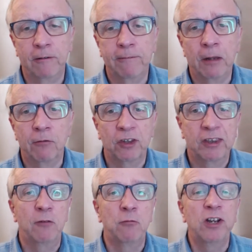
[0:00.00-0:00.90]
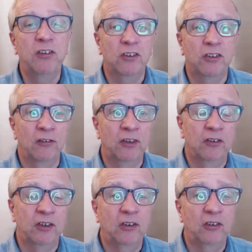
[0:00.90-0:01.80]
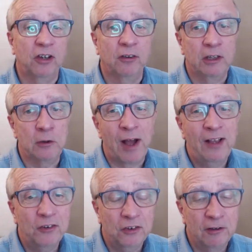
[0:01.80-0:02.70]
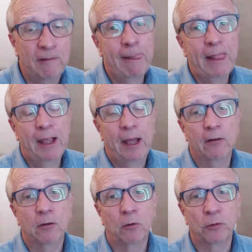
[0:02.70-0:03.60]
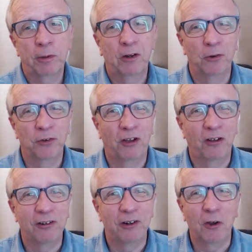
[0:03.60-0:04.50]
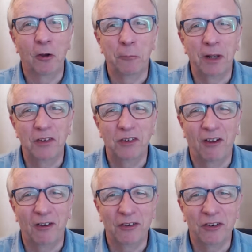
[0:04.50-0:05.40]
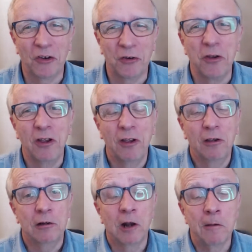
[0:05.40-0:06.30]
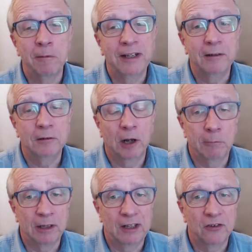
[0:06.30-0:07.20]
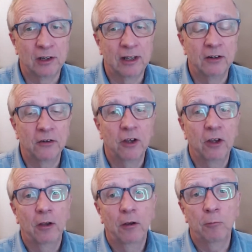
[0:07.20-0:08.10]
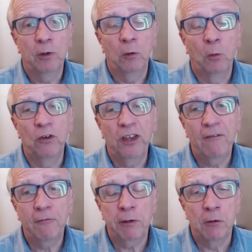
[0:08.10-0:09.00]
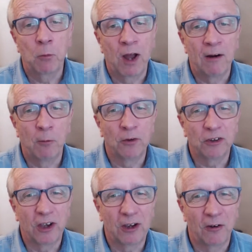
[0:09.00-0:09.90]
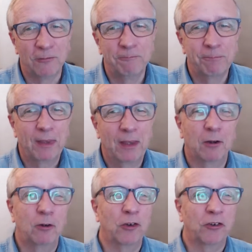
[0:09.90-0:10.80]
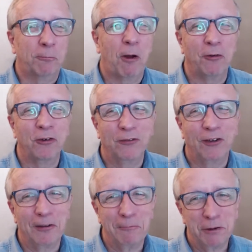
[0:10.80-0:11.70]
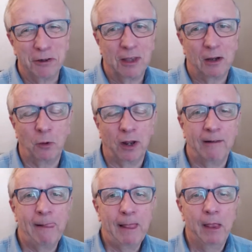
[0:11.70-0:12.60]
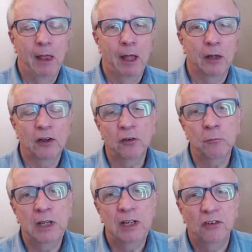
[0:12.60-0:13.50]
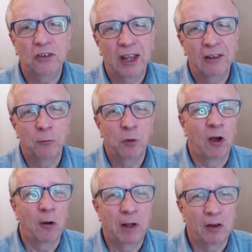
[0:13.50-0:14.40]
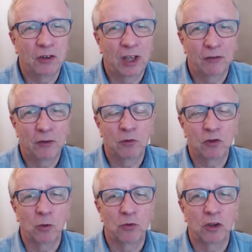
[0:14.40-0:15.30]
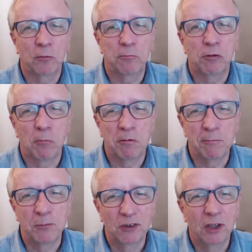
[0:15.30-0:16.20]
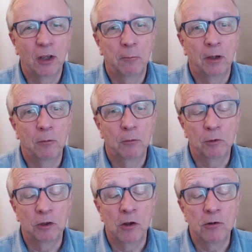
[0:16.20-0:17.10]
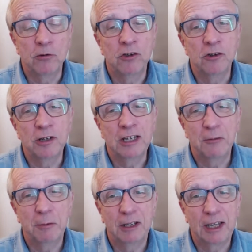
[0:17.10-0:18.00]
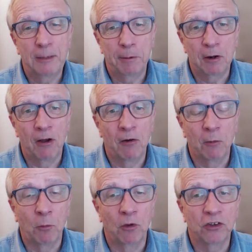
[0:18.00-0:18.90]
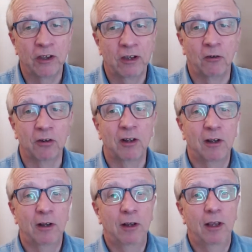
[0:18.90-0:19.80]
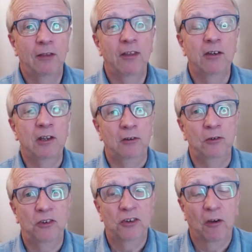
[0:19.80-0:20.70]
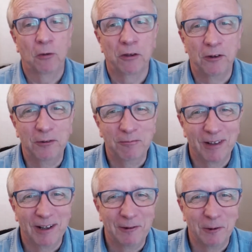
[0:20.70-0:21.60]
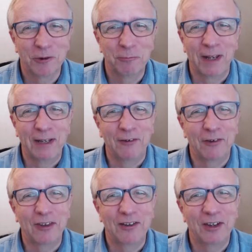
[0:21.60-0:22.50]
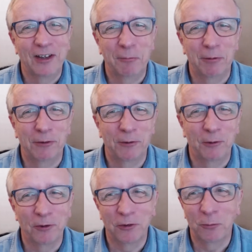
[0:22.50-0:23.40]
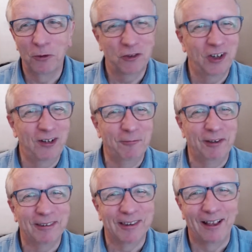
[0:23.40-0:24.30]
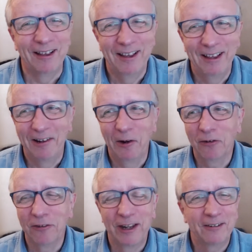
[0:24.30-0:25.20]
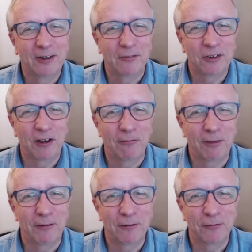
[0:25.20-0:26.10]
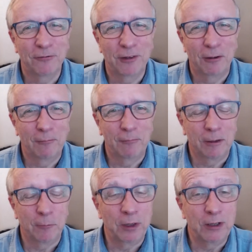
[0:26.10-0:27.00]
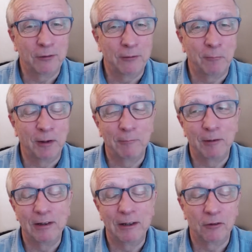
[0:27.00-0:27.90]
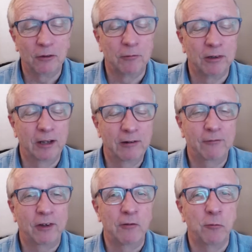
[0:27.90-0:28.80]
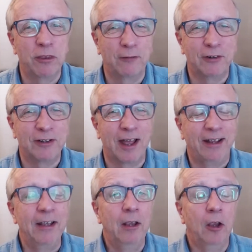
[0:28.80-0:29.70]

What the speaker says: And obviously that risk does exist in the US. And of course, because our economies are so globally interlinked, we always have to be aware of what's going on across the pond, if I can put it that way. It doesn't mean to say that we are about to have some short-term problems, but you do need to keep an eye on what's going on in the news. Although, of course, many of us these days prefer not to watch it with a lot of negative stuff that's we have to have to live with every day.